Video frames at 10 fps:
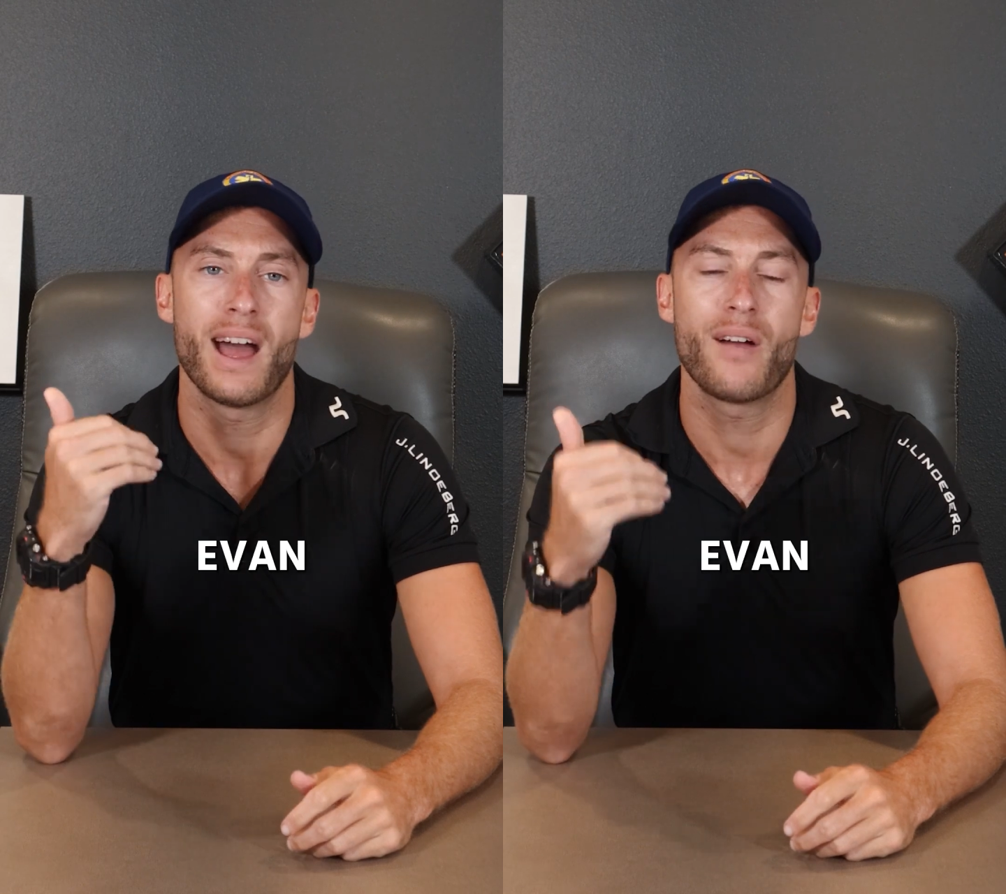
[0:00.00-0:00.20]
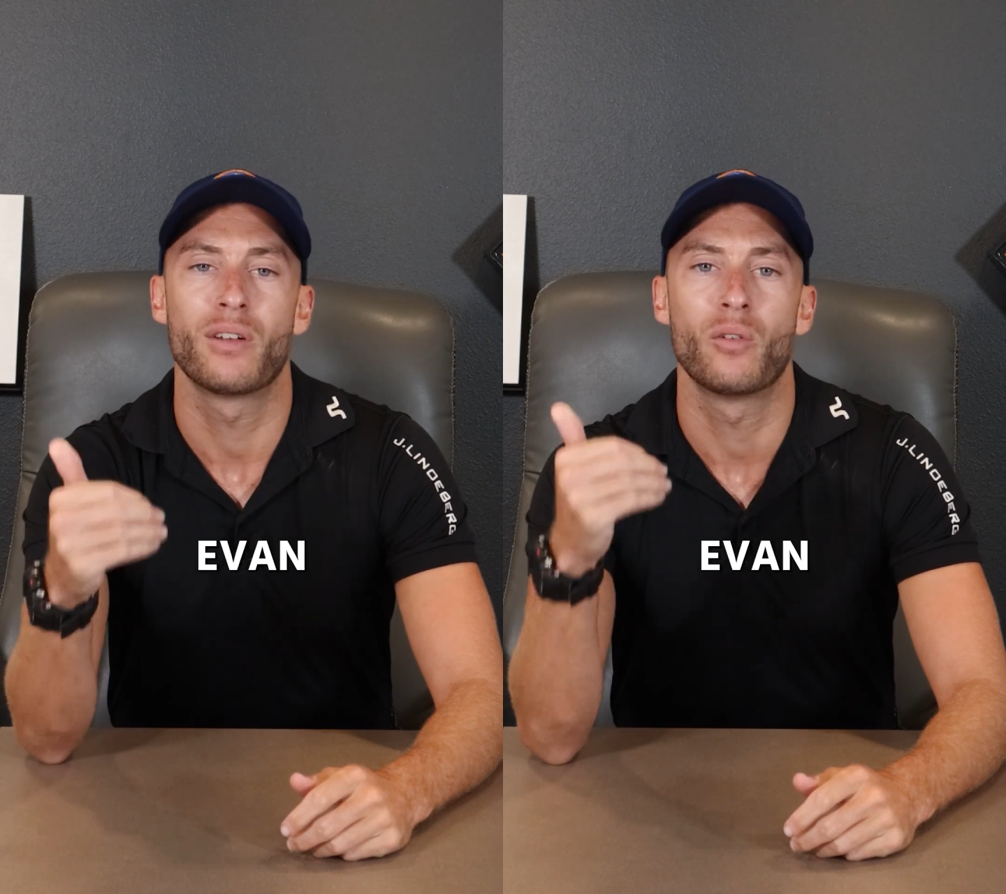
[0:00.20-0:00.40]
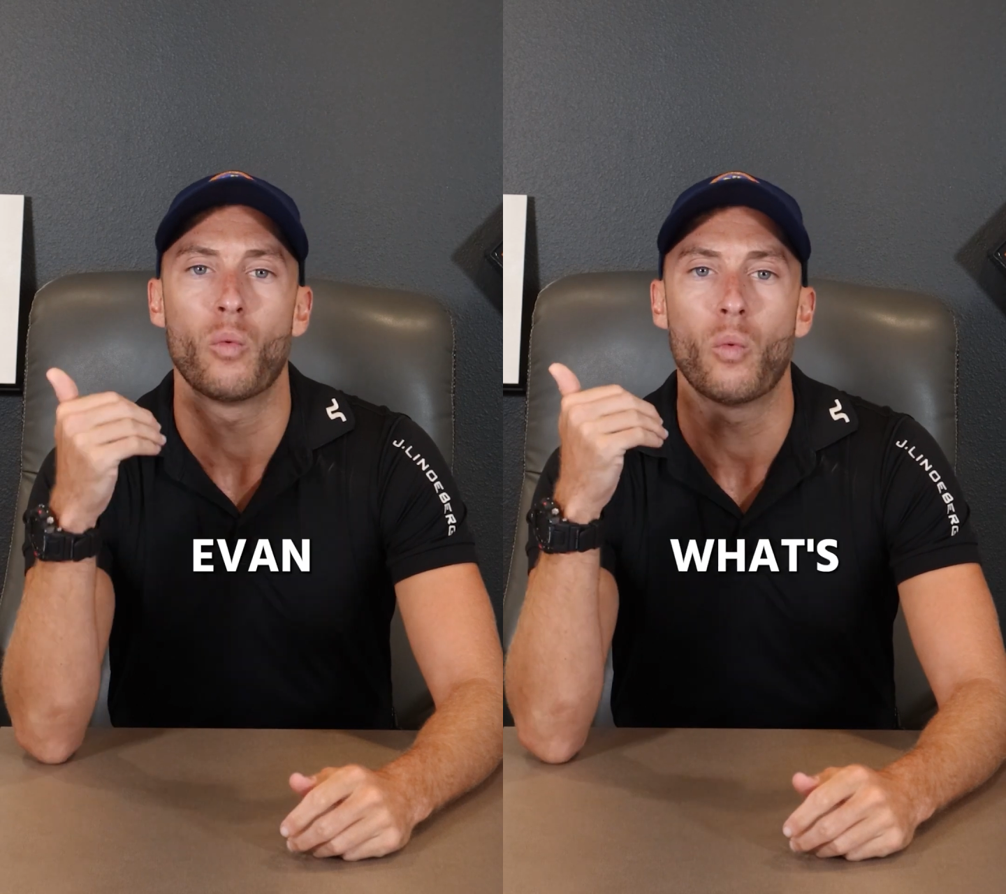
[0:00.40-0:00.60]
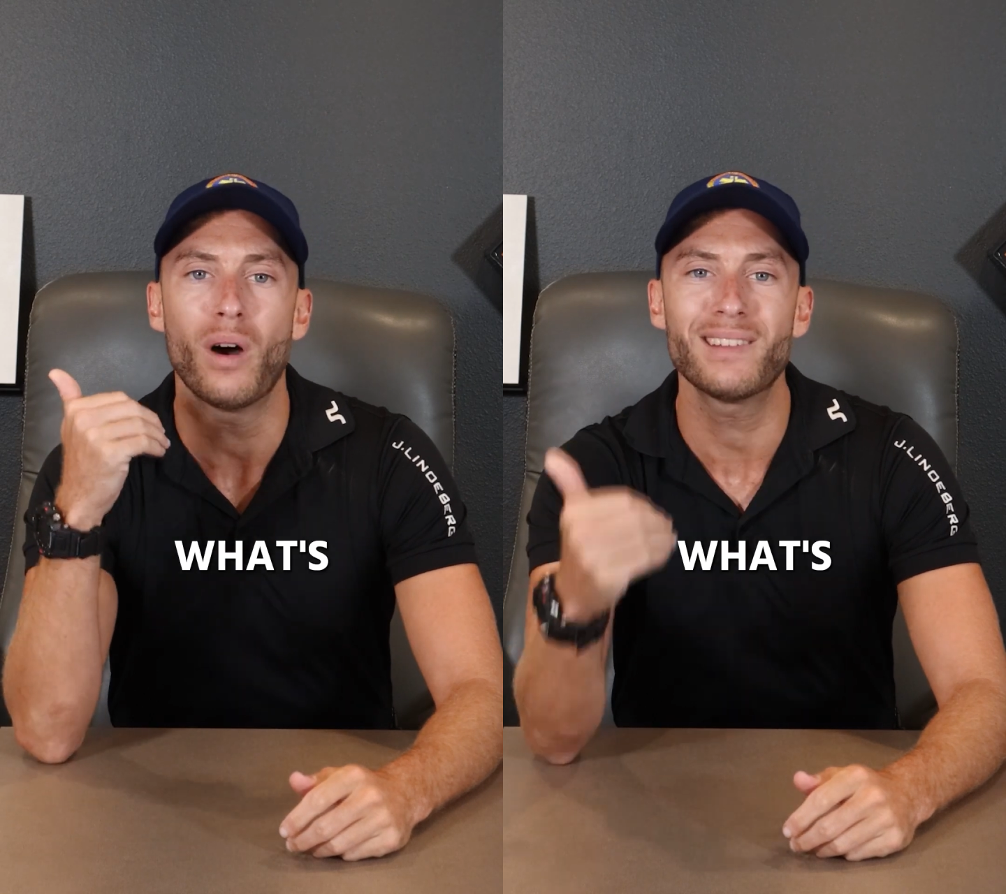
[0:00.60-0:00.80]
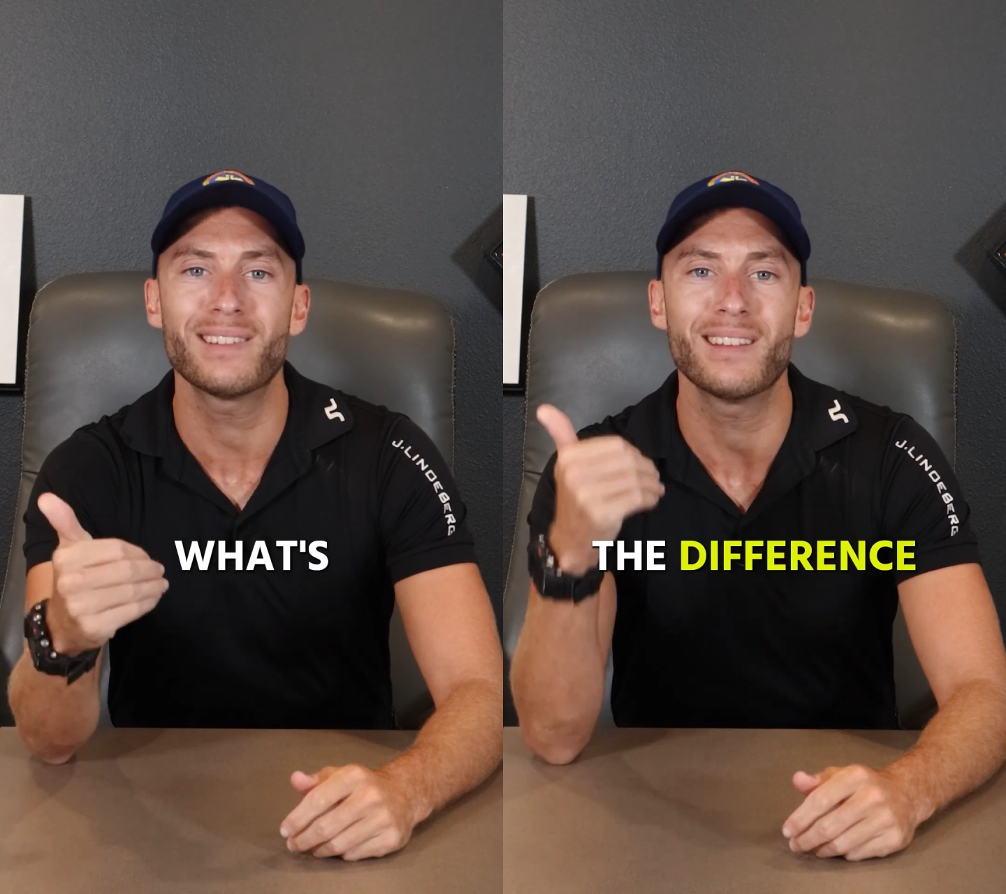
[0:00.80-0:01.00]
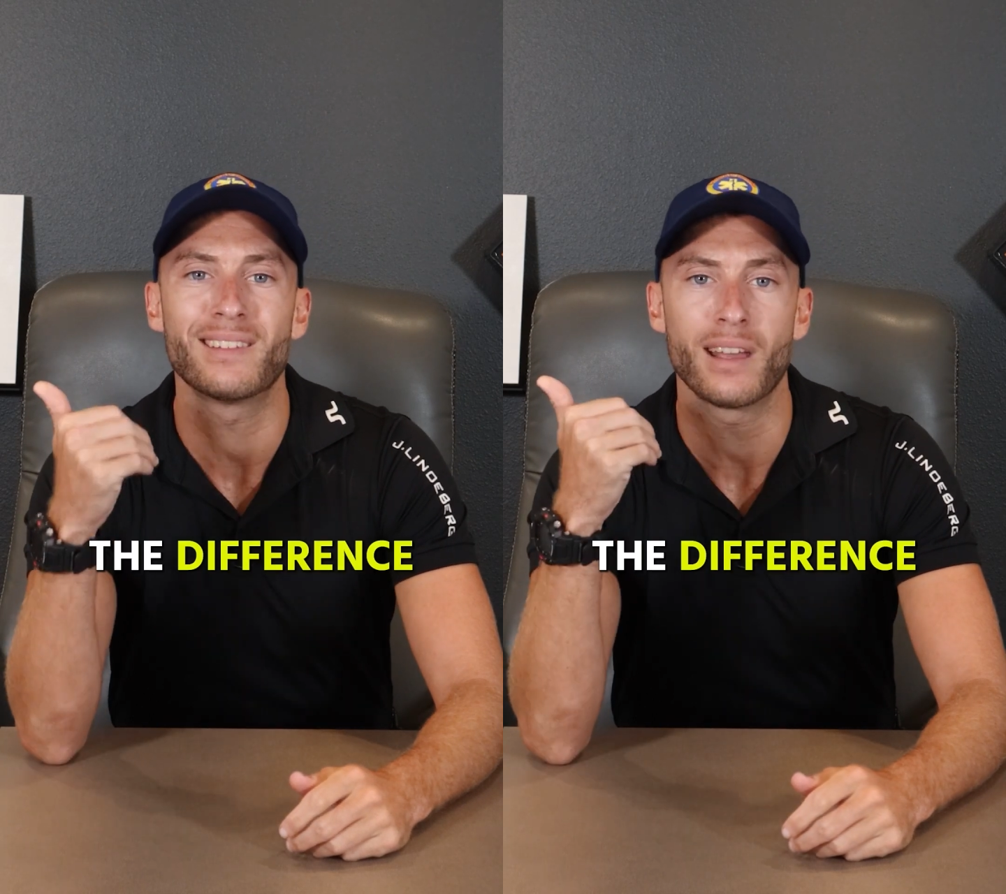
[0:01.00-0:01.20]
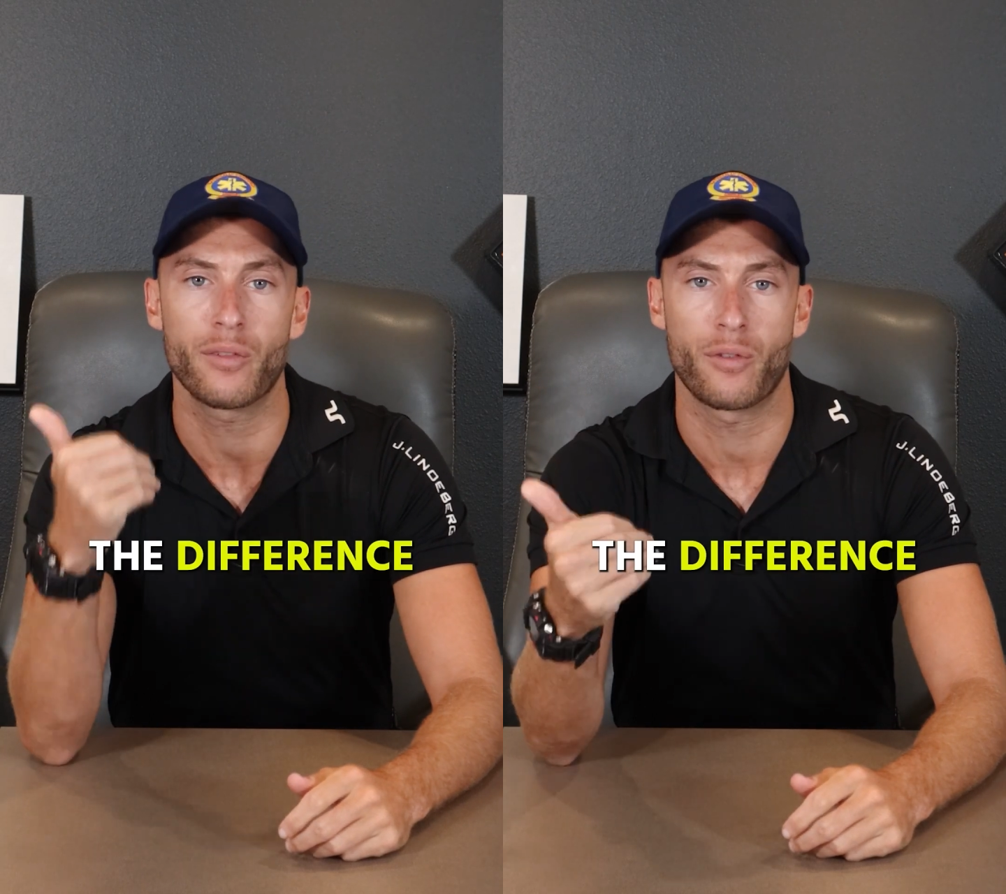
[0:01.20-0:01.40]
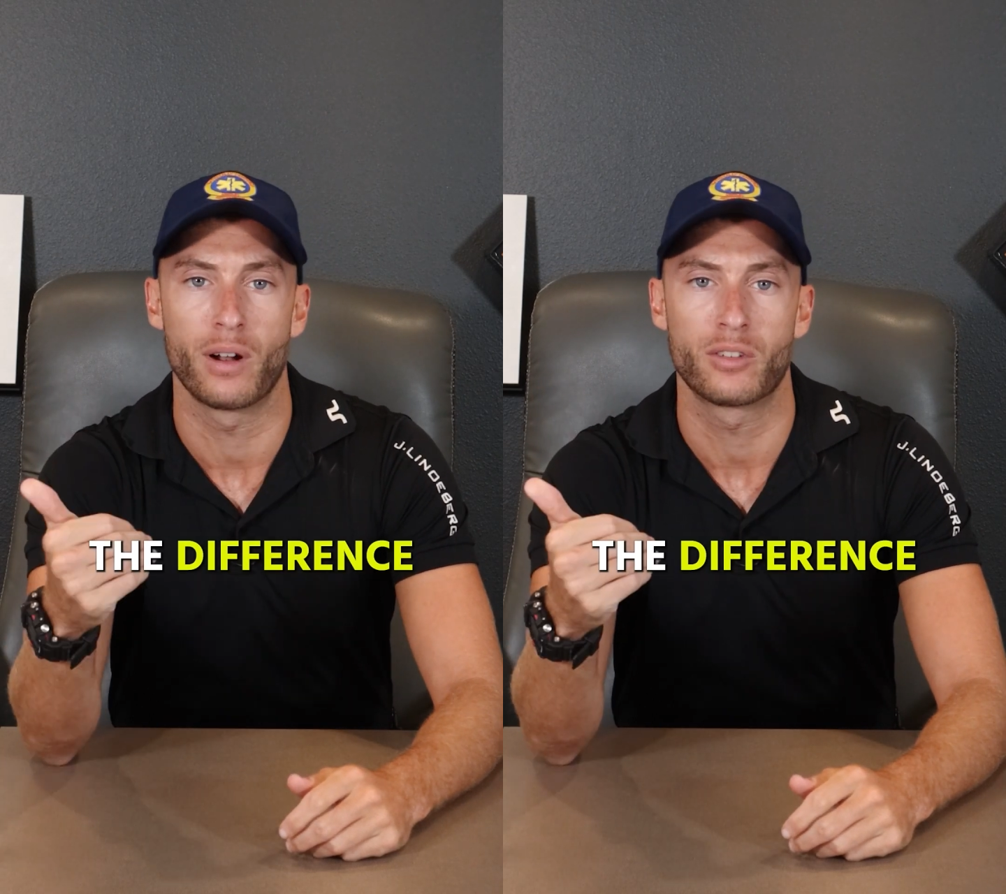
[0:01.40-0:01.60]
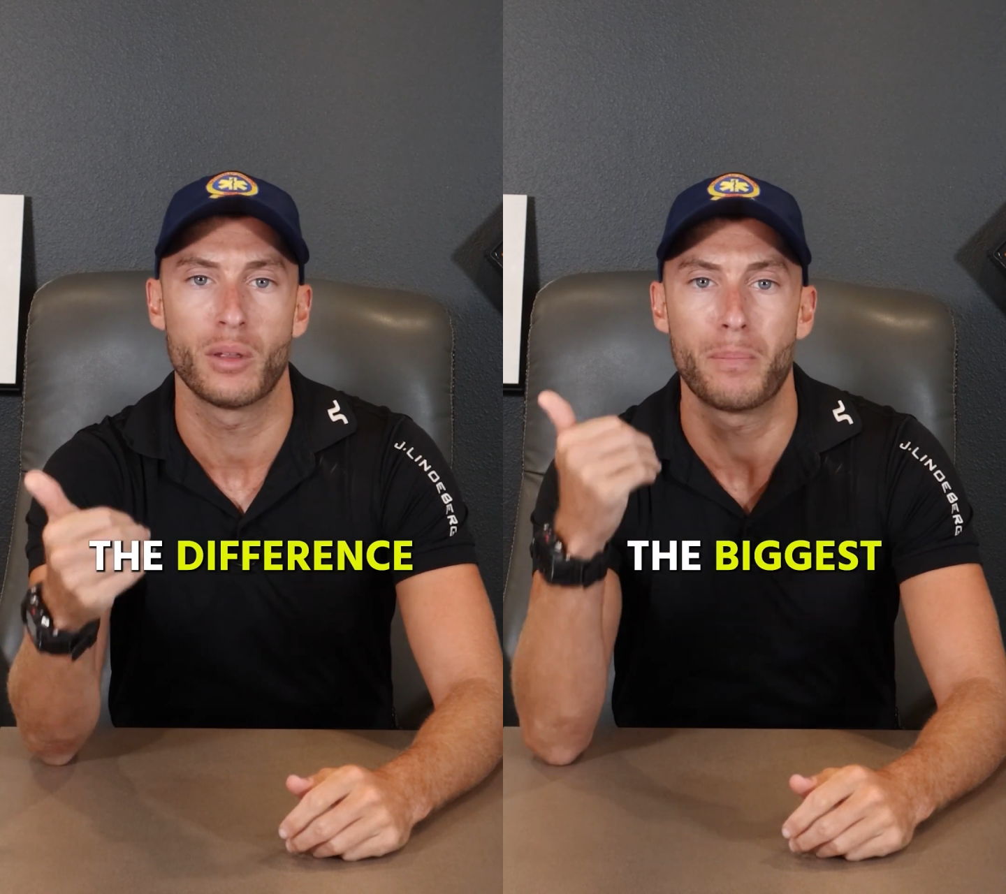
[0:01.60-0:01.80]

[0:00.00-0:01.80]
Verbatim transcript: "Evan, what's the difference,